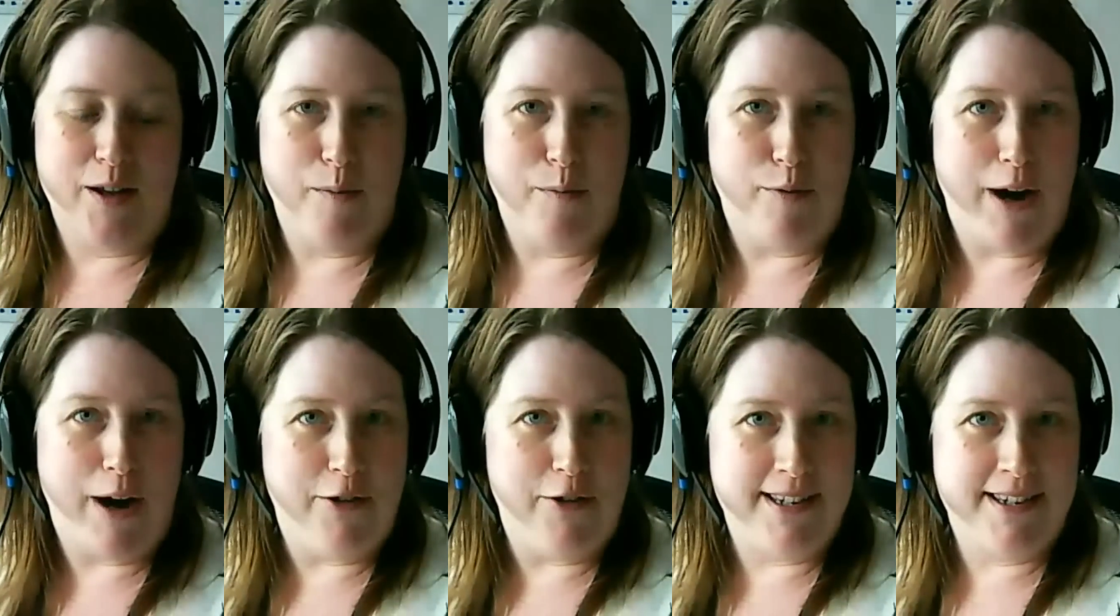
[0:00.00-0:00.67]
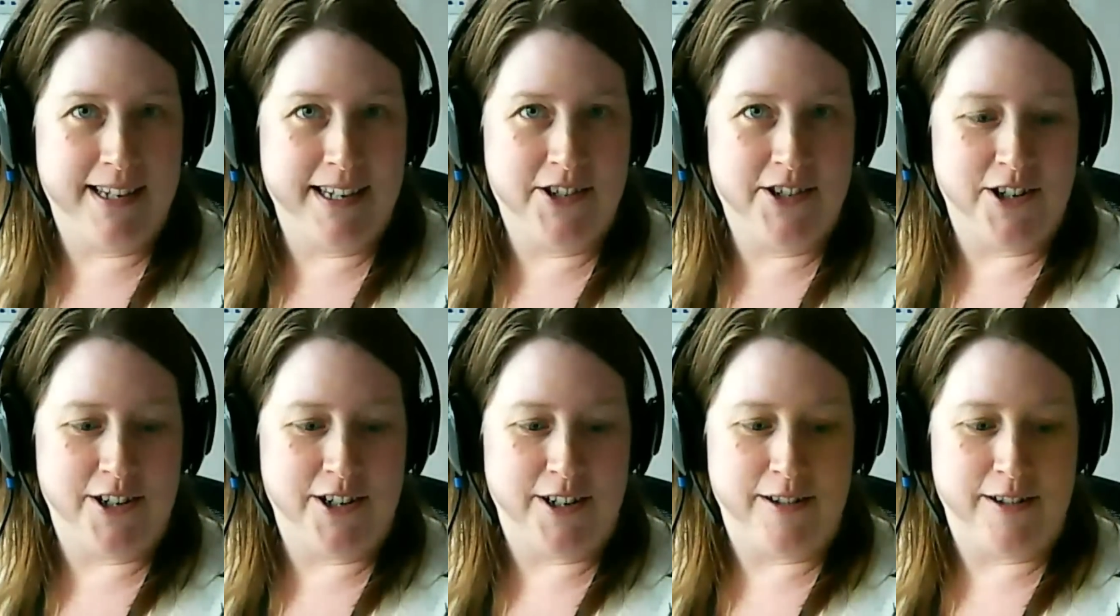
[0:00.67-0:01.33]
Brother and
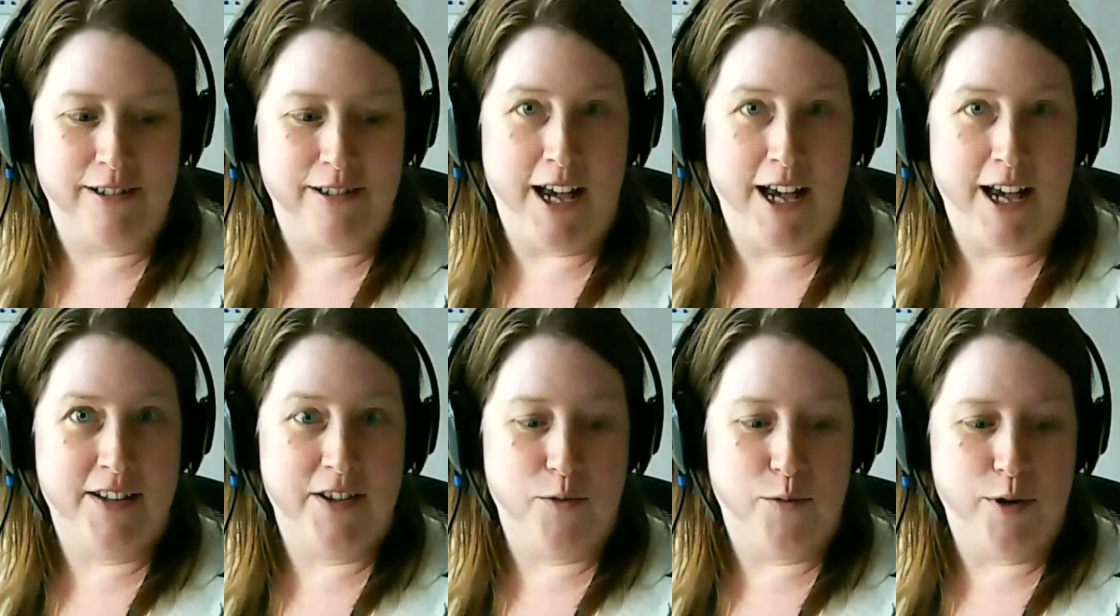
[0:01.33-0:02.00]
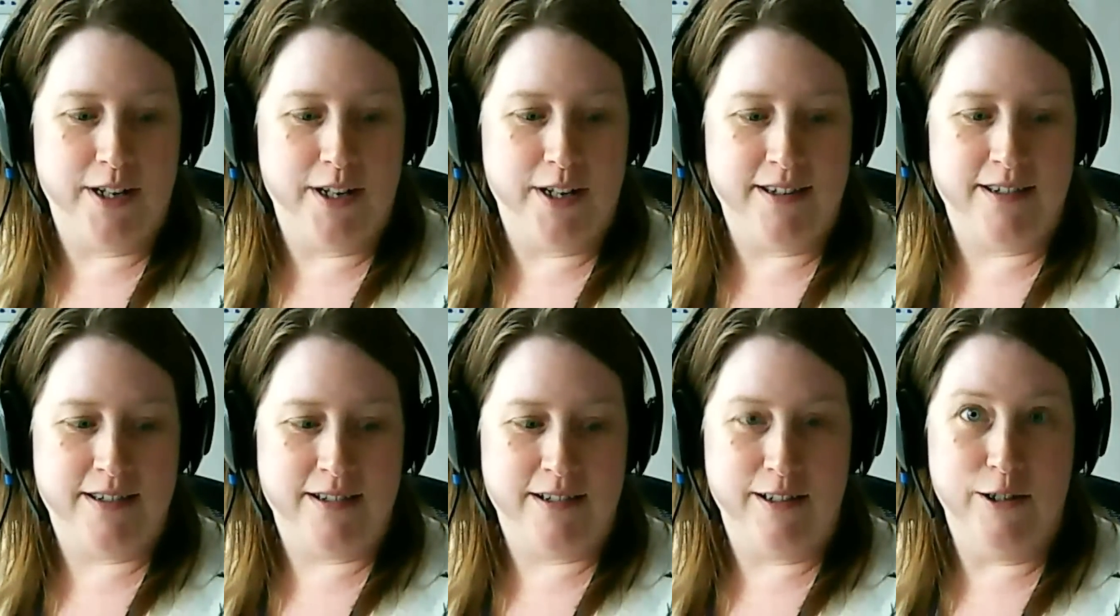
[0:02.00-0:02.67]
sister, lost in the woods,